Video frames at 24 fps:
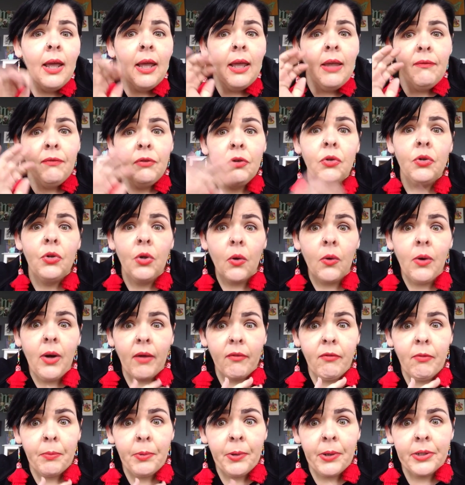If you don't
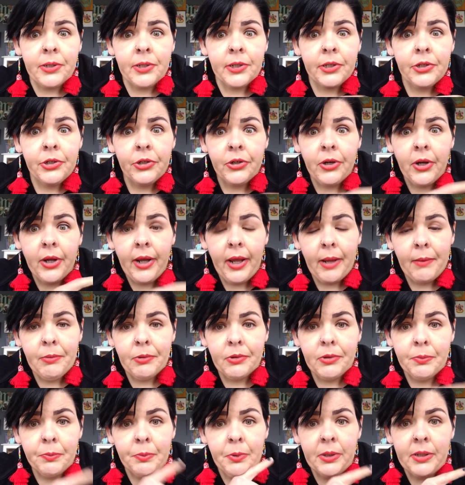have a printer and you're not
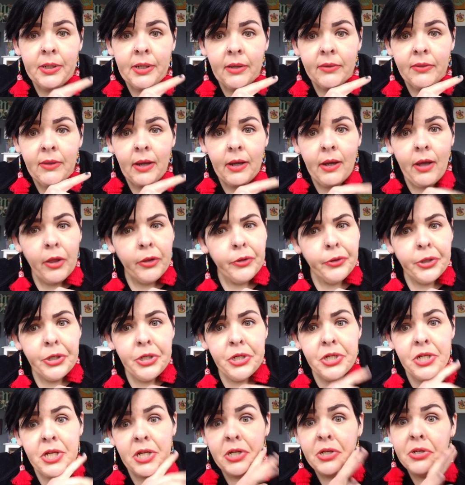able to print out that coloring
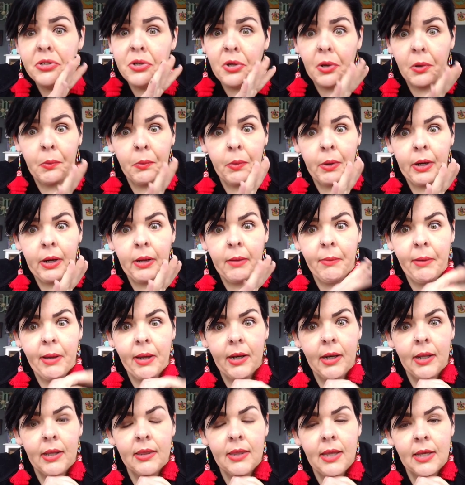sheet, don't worry
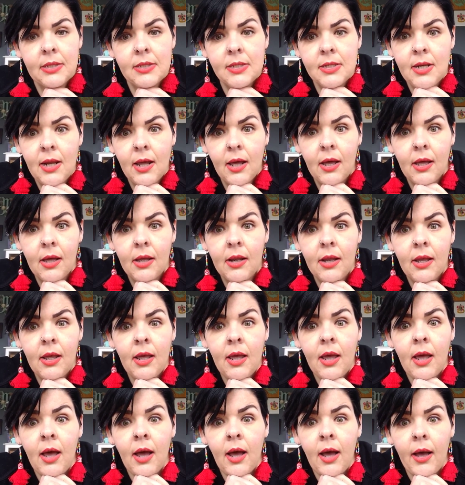about it. That's not
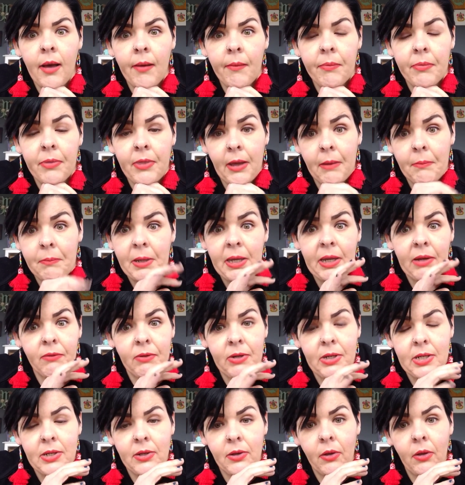that big of
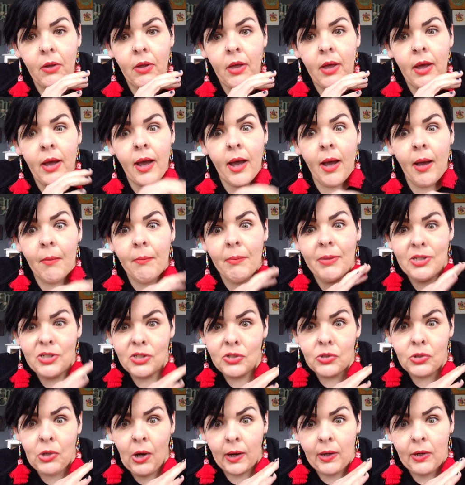a deal, but
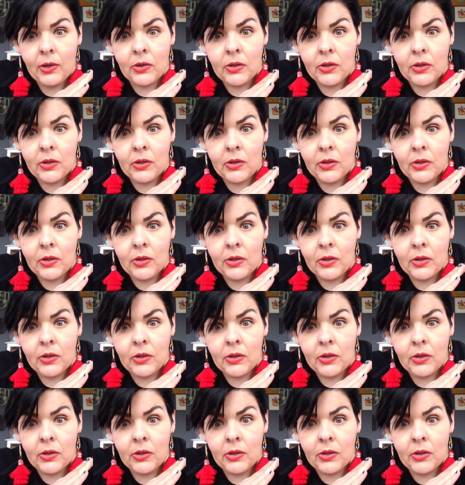do try to